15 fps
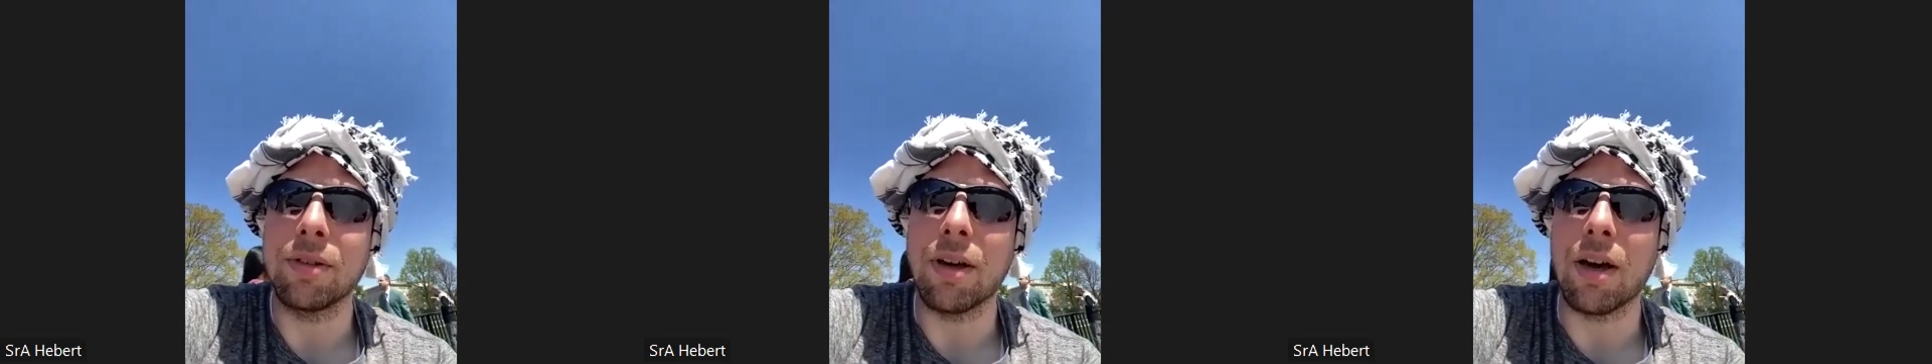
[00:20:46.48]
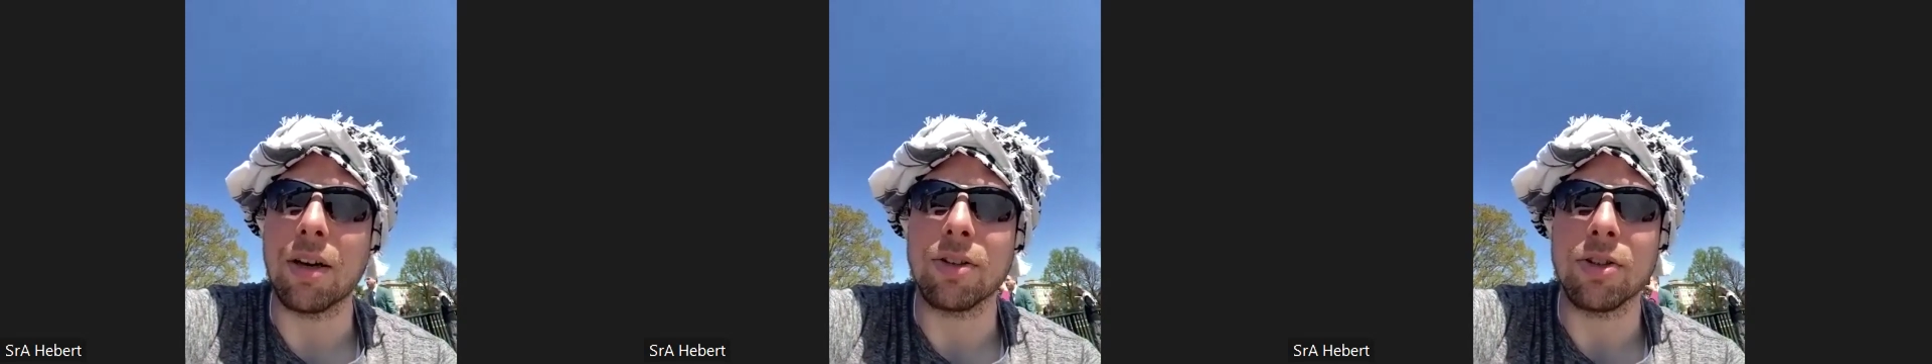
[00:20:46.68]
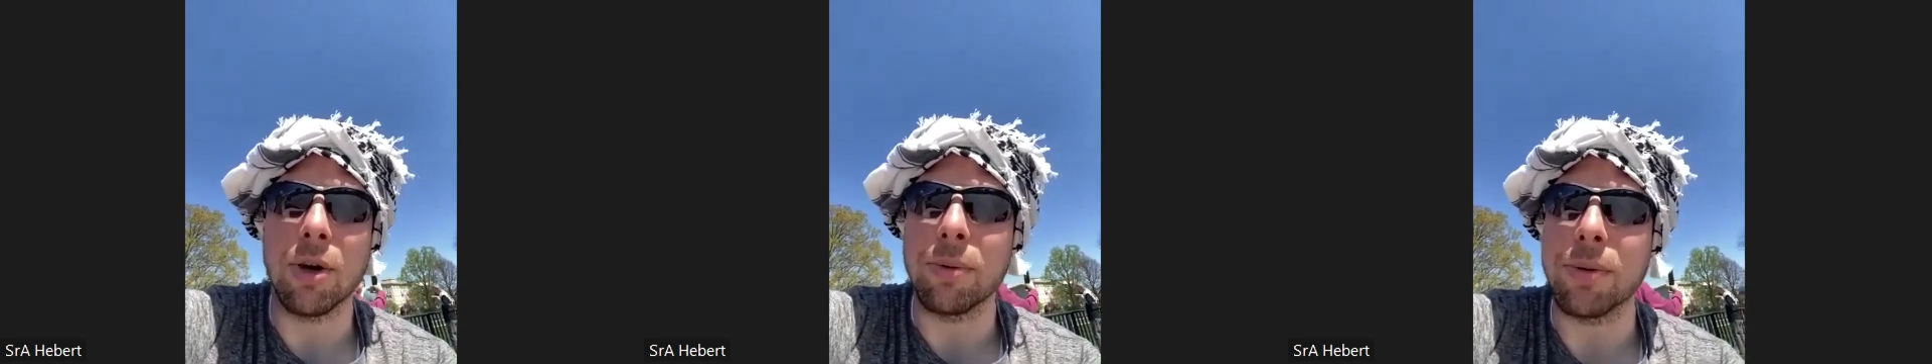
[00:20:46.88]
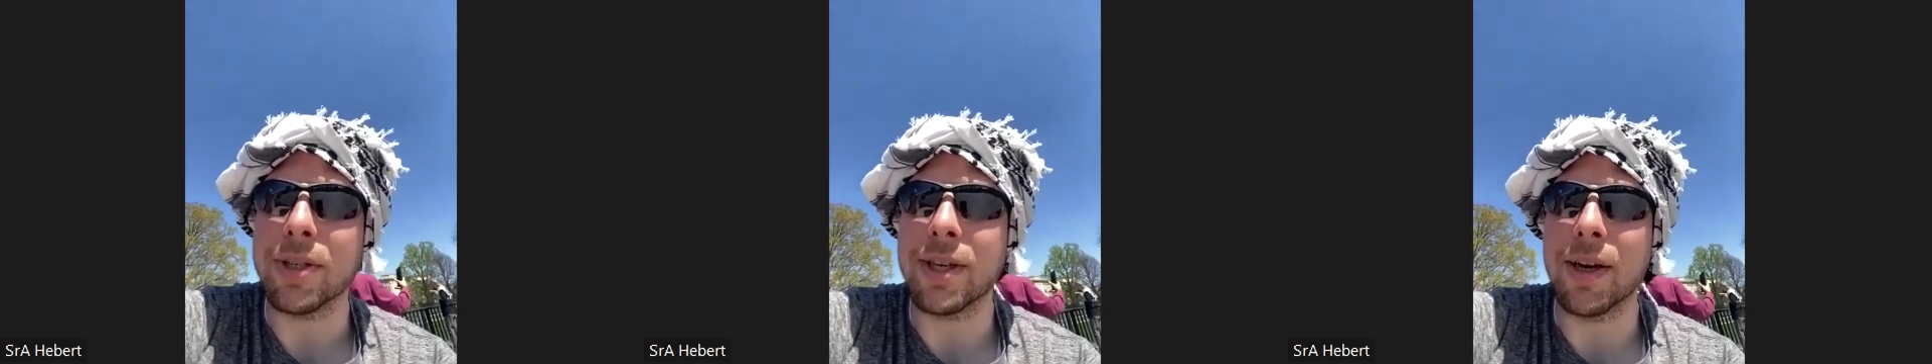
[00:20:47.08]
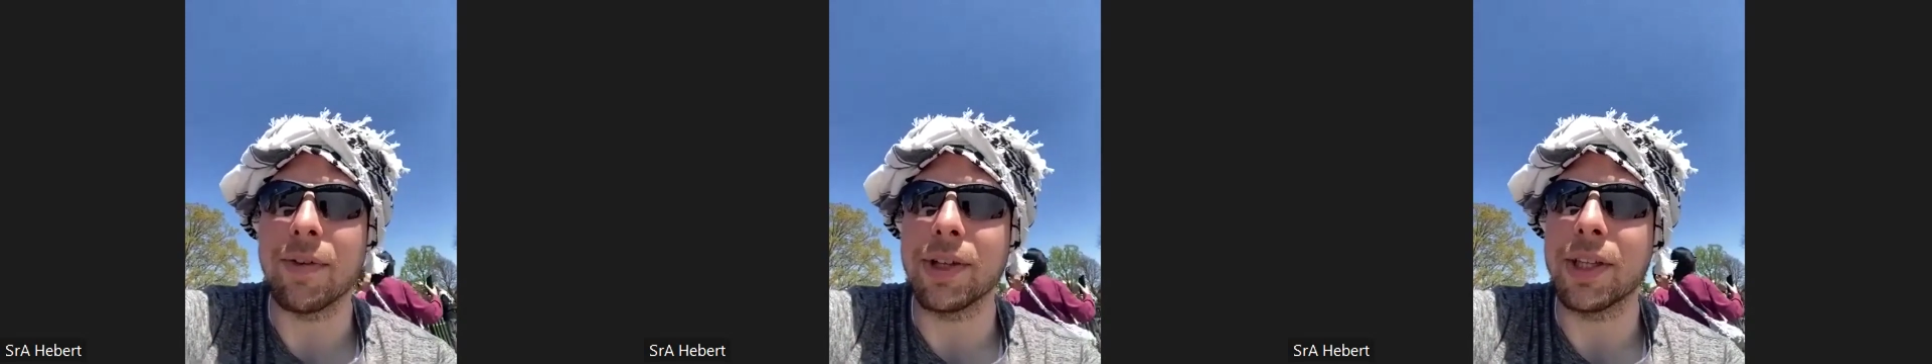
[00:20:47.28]
October
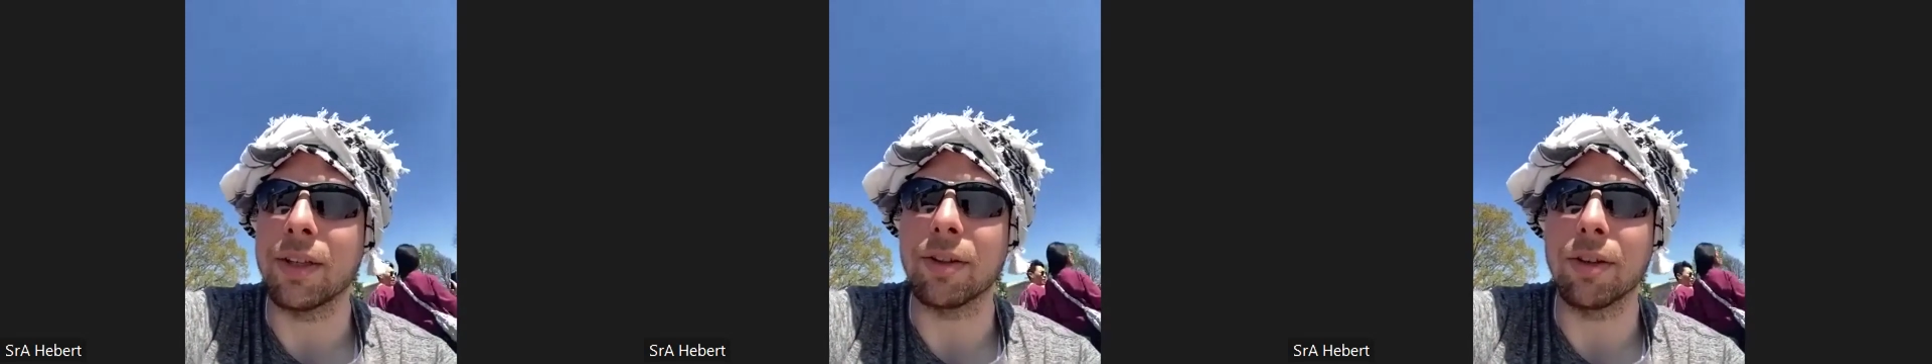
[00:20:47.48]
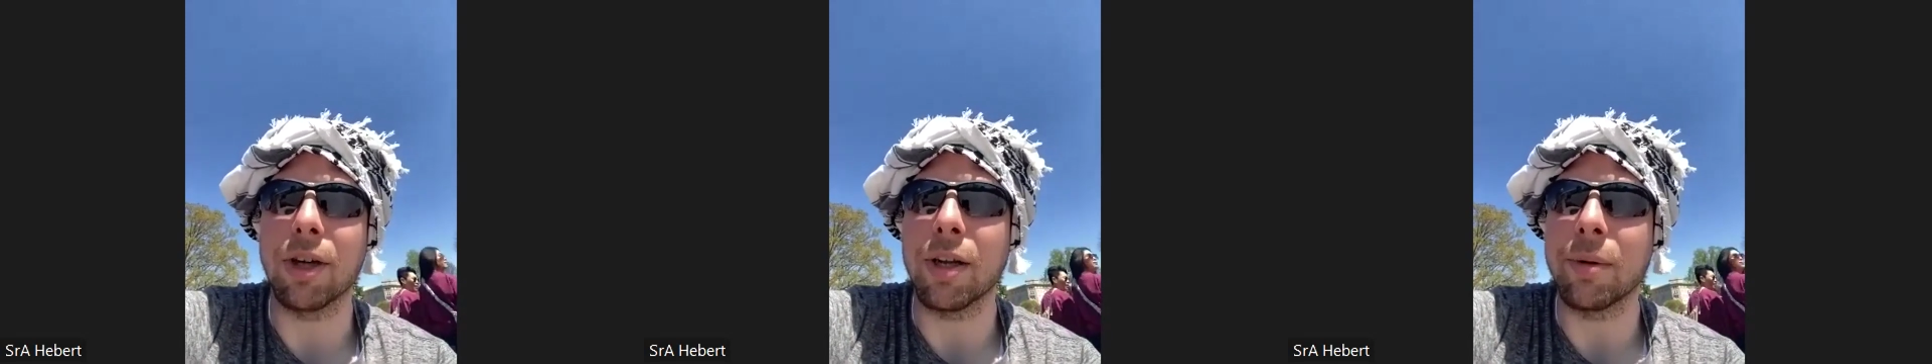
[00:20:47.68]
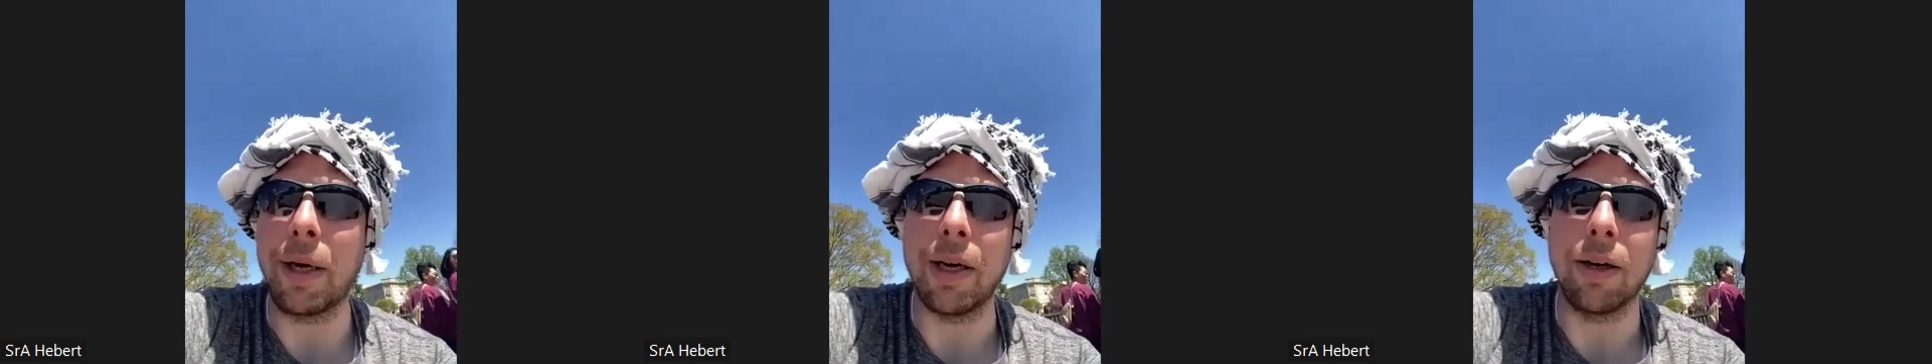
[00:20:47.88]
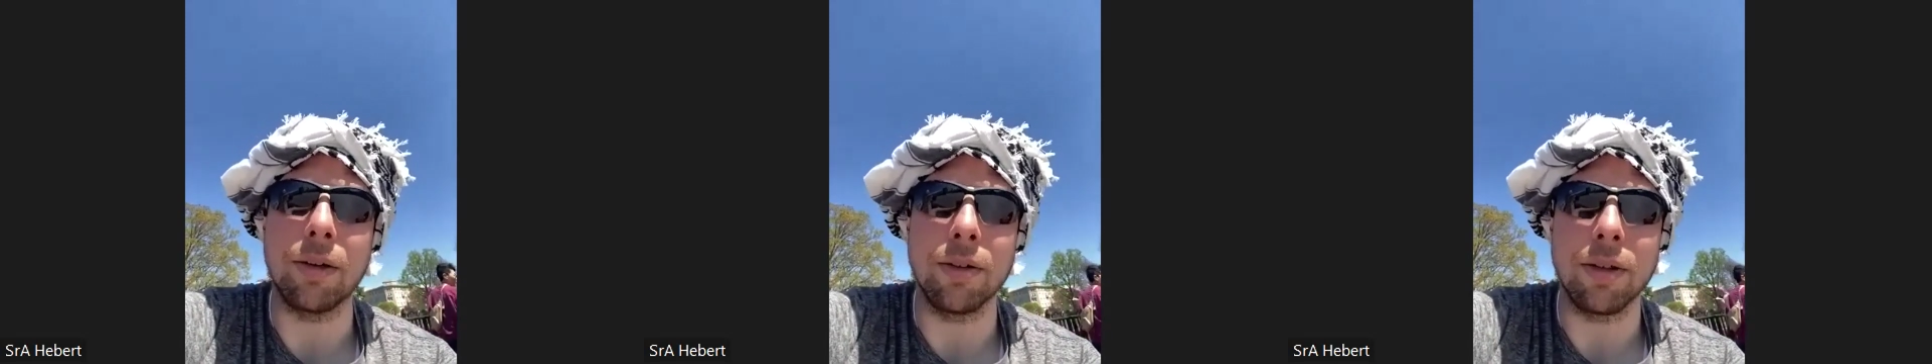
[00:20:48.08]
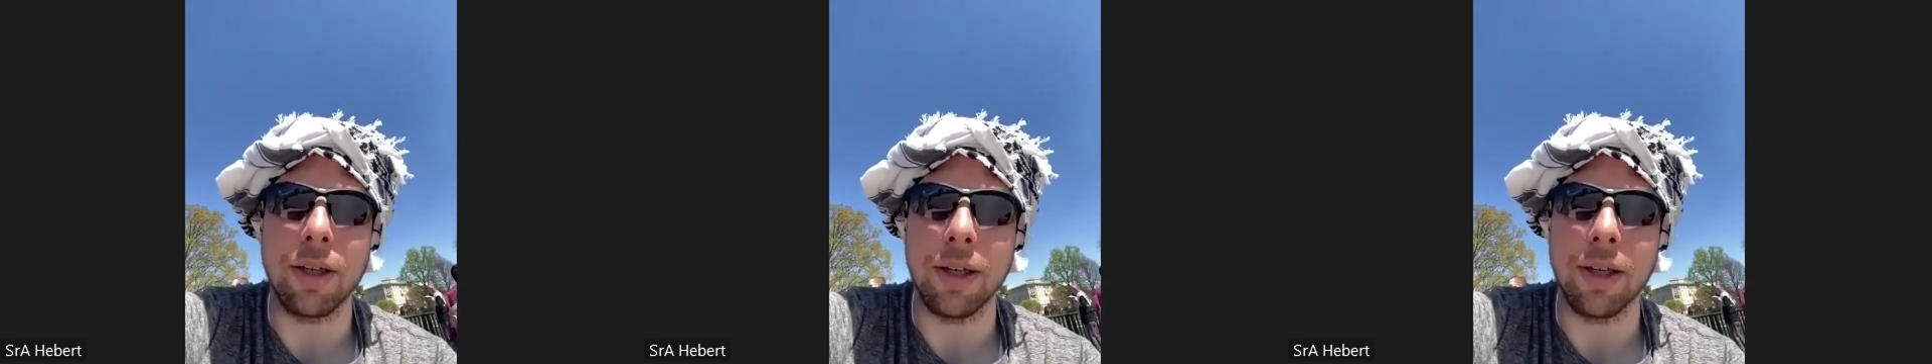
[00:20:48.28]
7th and learning about